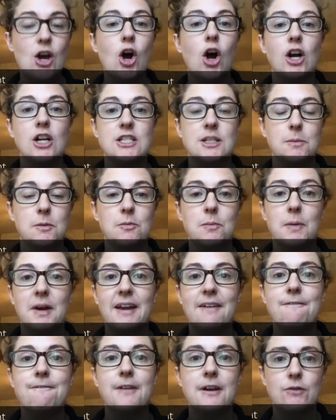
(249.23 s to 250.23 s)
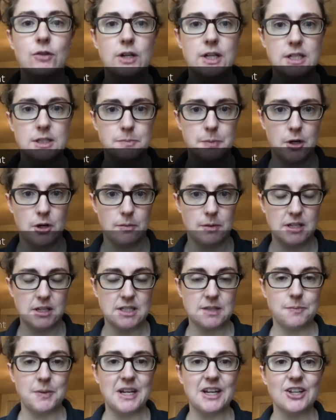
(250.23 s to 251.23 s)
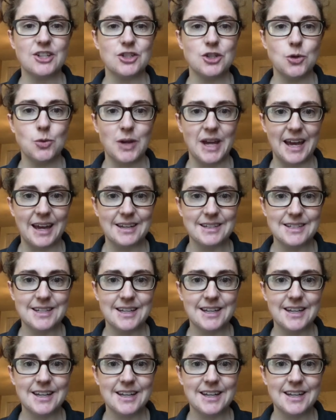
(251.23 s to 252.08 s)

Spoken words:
are some of my favorite experiments because you get